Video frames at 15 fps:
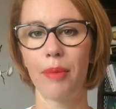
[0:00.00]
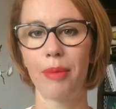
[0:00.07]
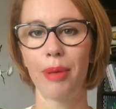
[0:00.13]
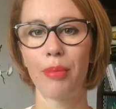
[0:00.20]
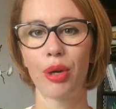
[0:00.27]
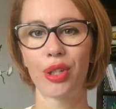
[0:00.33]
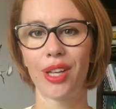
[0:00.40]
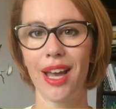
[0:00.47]
my
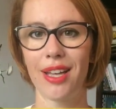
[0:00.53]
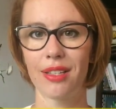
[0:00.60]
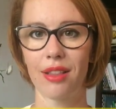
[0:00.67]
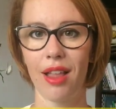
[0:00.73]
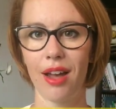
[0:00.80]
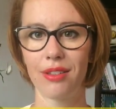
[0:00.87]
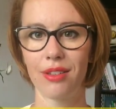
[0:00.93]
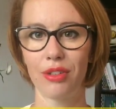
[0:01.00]

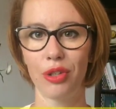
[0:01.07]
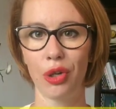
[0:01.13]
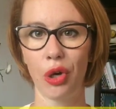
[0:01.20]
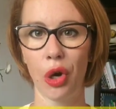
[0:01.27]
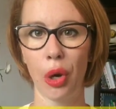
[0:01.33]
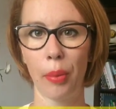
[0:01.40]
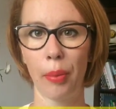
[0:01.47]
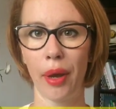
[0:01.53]
podcast Lights on
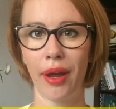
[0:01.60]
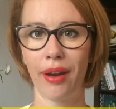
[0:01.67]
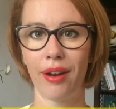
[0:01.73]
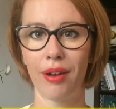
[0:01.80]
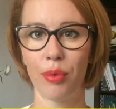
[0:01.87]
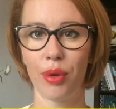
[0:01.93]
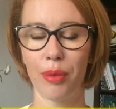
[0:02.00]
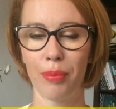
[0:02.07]
Europe
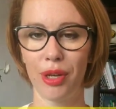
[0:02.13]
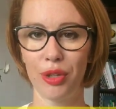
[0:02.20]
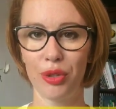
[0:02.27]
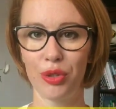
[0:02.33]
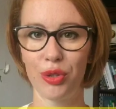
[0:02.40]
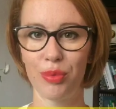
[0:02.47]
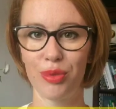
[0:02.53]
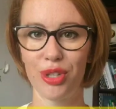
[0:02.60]
and with my
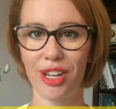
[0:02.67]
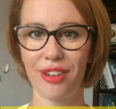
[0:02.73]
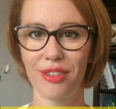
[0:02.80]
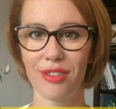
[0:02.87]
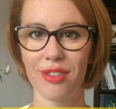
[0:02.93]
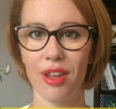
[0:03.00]
YouTube channel.